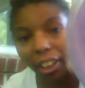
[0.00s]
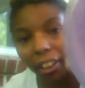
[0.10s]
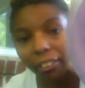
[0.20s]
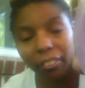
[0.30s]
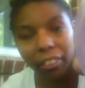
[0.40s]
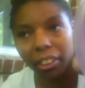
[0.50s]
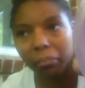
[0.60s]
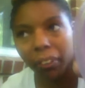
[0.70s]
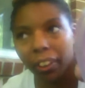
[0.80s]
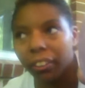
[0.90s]
But all these
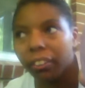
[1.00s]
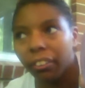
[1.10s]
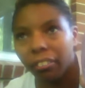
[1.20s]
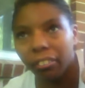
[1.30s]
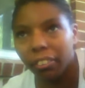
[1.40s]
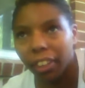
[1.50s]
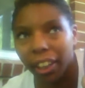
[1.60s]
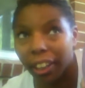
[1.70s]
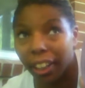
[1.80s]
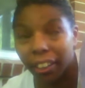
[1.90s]
other products,
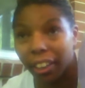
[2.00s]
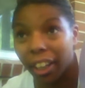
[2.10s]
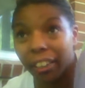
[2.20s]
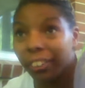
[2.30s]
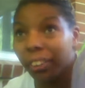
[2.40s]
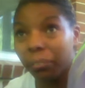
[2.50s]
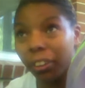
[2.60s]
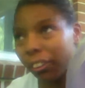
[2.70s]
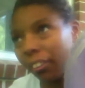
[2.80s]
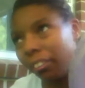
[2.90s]
I got a lot of
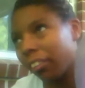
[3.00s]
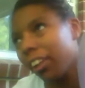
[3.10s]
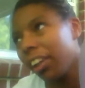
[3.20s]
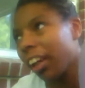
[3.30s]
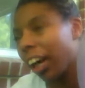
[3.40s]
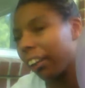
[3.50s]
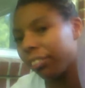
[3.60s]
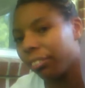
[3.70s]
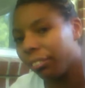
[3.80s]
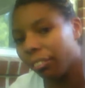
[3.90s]
because I
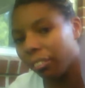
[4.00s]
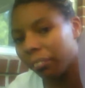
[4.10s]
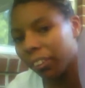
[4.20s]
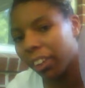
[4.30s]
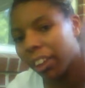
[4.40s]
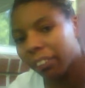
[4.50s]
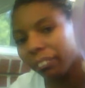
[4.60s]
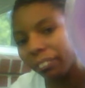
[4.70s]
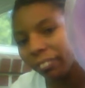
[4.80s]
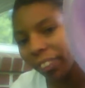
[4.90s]
don't use them a lot.